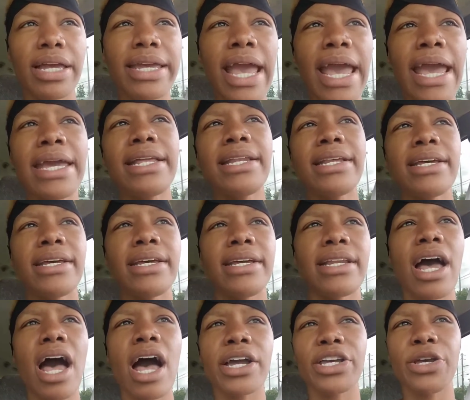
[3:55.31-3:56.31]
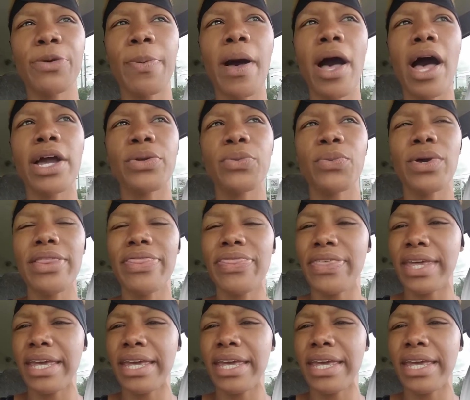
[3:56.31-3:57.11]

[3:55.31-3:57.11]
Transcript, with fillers: Caden occupied with